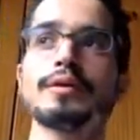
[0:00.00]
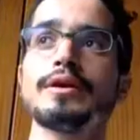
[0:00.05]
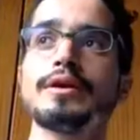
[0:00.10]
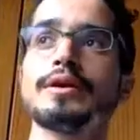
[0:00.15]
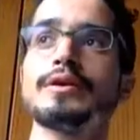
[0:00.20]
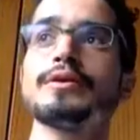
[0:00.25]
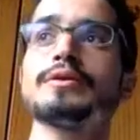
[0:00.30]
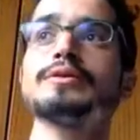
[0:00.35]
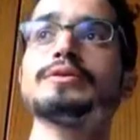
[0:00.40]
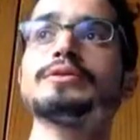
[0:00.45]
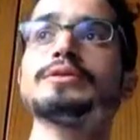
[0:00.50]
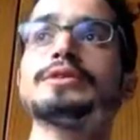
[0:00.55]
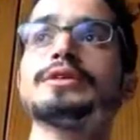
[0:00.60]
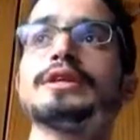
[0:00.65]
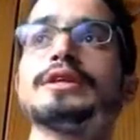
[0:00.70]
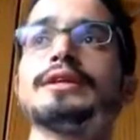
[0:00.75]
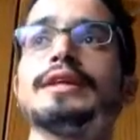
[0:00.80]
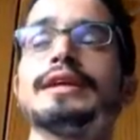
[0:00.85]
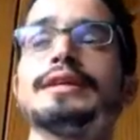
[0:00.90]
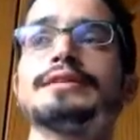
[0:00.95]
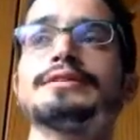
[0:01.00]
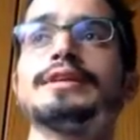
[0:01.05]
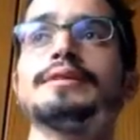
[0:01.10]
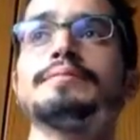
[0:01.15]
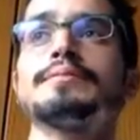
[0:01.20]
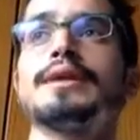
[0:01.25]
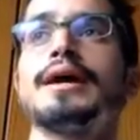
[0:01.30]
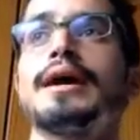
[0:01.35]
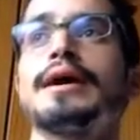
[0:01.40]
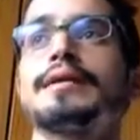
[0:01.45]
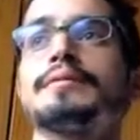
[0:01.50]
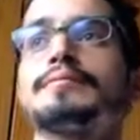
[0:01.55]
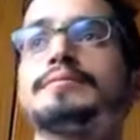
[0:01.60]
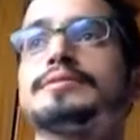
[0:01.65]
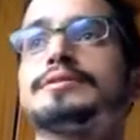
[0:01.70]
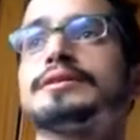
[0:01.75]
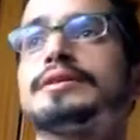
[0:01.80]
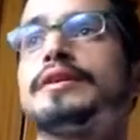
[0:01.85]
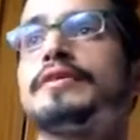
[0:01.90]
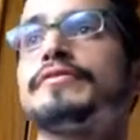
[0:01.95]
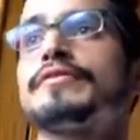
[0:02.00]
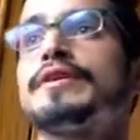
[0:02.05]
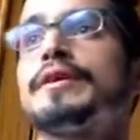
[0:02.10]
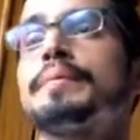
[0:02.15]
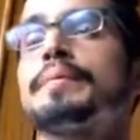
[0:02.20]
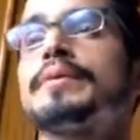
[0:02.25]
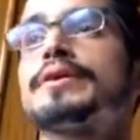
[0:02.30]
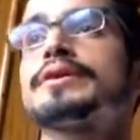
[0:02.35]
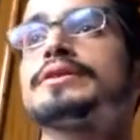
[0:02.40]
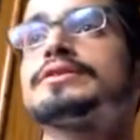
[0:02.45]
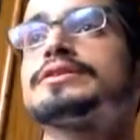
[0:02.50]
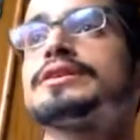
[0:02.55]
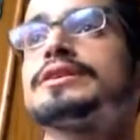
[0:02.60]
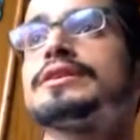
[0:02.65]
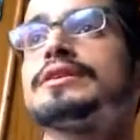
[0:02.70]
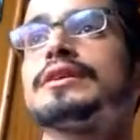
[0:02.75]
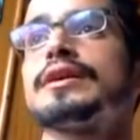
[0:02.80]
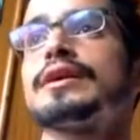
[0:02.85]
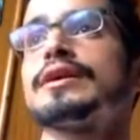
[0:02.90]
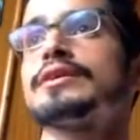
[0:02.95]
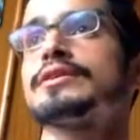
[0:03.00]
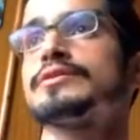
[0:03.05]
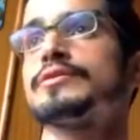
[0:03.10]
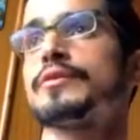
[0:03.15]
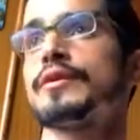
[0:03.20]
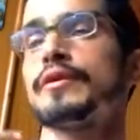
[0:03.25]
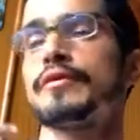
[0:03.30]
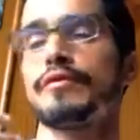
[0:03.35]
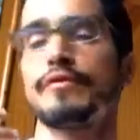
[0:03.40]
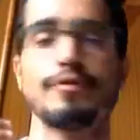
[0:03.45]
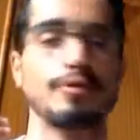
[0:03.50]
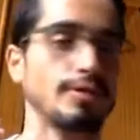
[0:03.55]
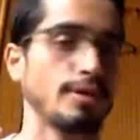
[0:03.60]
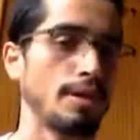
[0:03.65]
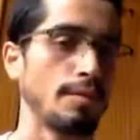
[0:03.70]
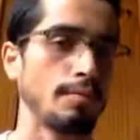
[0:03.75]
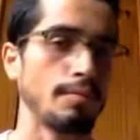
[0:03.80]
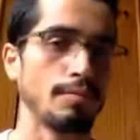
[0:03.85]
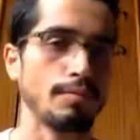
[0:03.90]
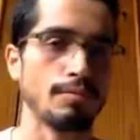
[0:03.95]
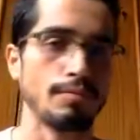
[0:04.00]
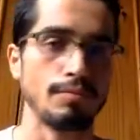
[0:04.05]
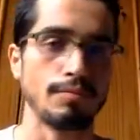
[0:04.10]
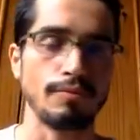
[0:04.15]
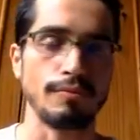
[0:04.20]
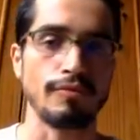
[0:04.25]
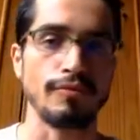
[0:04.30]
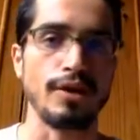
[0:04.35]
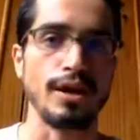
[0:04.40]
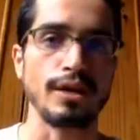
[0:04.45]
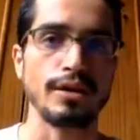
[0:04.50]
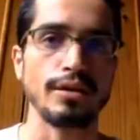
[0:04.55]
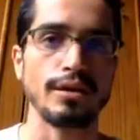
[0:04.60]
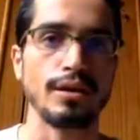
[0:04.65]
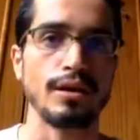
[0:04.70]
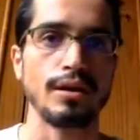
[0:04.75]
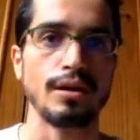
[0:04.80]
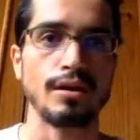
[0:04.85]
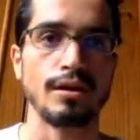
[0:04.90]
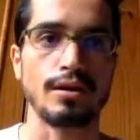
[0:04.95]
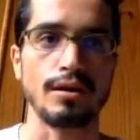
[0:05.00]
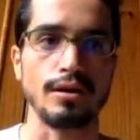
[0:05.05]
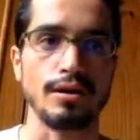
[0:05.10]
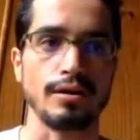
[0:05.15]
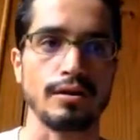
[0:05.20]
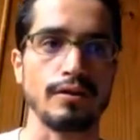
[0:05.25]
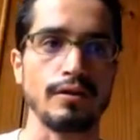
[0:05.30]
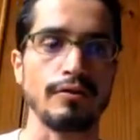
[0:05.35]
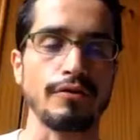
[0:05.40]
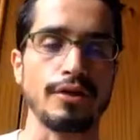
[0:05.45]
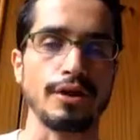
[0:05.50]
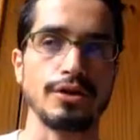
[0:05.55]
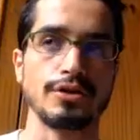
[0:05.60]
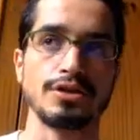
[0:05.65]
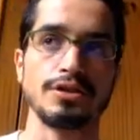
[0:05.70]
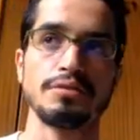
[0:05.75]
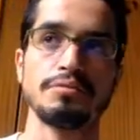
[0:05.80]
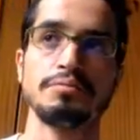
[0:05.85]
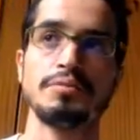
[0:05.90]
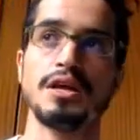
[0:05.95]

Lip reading: you see that sometimes if the person is with some Vata aggravation